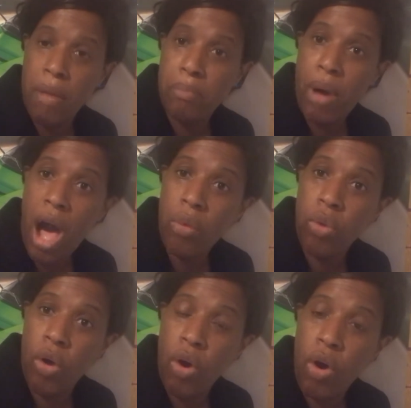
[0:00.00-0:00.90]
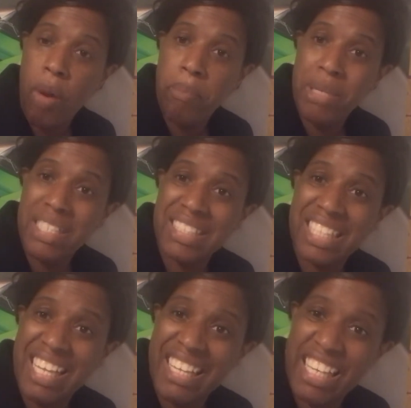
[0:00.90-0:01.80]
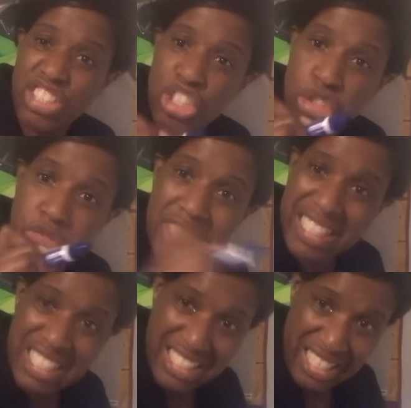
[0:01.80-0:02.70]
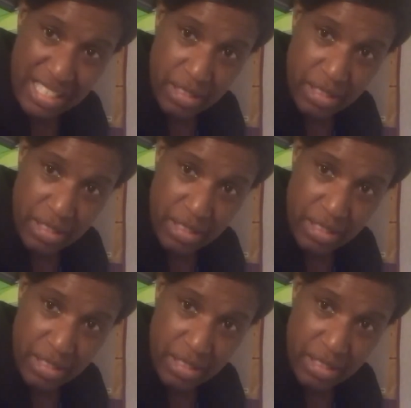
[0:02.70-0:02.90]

Power means the electricity.